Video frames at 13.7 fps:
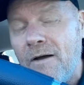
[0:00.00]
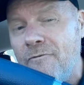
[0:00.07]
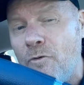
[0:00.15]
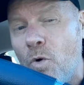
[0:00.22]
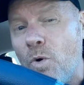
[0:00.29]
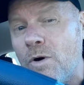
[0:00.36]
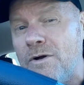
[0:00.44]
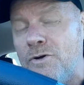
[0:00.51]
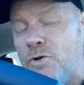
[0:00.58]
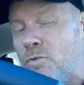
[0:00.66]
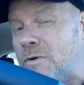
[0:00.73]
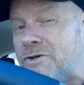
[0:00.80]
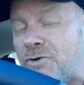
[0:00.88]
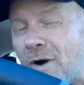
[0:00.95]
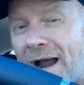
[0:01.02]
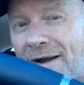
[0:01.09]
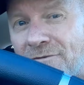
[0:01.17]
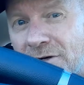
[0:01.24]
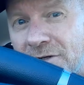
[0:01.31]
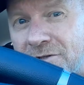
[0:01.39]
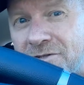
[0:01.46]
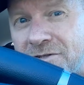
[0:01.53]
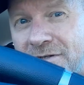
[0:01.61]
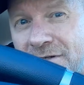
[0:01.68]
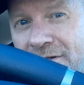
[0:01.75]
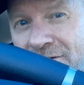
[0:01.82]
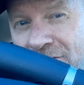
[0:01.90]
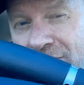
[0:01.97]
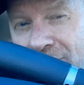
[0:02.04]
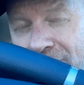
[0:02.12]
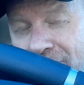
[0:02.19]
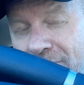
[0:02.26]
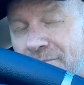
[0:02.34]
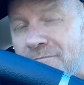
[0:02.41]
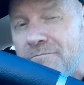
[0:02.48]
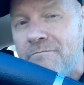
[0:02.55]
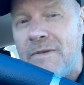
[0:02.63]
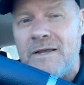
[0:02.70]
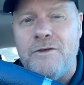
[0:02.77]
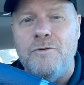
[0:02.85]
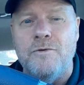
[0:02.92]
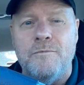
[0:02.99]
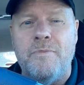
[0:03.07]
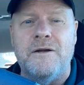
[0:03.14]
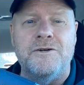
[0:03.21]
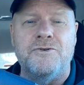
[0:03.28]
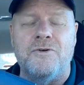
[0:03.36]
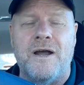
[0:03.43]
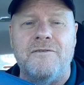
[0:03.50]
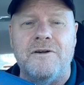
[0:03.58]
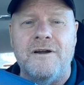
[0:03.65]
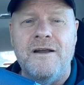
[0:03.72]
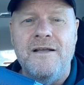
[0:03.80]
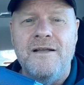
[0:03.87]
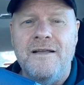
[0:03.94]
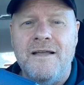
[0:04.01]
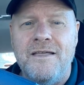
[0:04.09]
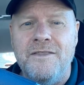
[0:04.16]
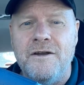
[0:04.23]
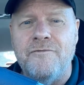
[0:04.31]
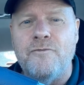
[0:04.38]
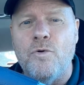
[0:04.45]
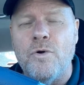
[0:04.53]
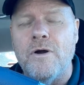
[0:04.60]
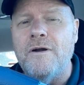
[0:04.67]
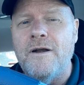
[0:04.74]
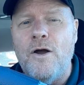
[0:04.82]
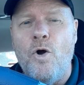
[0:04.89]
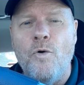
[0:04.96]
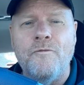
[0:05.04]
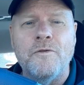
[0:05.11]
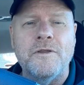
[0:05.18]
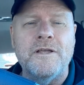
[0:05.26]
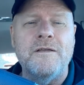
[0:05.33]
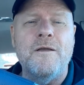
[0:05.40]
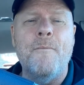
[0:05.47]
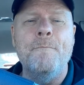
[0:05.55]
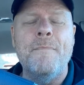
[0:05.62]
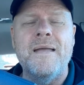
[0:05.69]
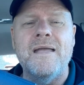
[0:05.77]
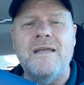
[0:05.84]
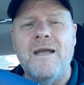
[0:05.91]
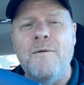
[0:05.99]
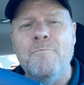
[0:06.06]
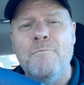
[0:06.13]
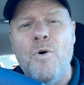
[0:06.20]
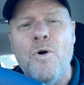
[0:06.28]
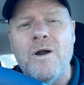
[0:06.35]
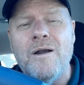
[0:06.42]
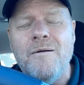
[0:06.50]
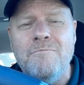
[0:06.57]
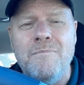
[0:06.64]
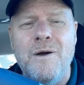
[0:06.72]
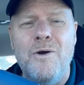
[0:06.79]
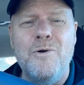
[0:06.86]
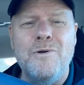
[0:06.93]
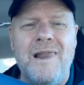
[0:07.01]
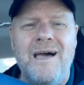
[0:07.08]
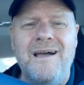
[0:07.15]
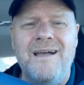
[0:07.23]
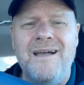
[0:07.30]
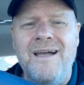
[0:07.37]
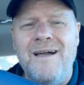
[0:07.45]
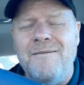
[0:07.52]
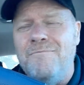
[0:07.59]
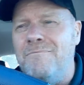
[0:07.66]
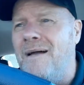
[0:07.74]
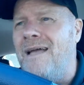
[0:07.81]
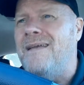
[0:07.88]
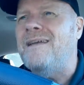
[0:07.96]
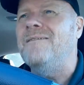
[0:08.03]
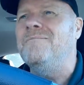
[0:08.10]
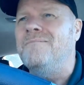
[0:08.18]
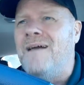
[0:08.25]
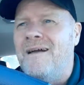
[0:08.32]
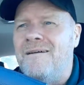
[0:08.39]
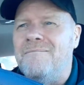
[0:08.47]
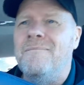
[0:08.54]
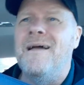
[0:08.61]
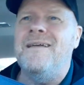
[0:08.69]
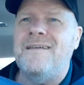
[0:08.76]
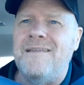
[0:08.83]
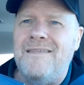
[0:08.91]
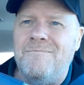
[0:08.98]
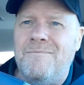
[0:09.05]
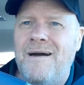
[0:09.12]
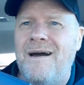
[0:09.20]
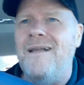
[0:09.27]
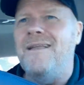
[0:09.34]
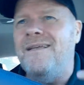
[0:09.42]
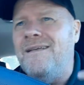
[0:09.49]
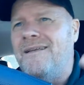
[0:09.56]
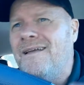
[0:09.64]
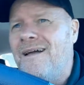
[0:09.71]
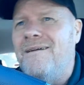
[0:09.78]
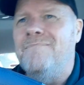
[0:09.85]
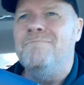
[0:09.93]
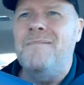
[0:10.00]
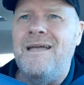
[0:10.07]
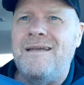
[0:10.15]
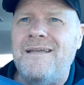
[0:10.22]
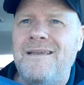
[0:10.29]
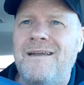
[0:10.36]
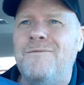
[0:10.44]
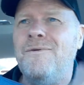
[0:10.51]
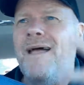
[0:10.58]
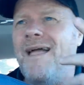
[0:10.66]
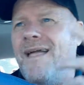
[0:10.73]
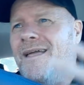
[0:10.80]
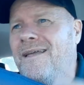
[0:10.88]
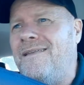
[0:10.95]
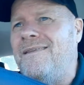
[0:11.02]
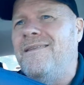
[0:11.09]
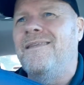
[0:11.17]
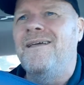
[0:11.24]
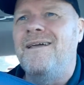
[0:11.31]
for newer drivers. It's going to make you a better driver and therefore hopefully make more moolah, making the money, making it rain,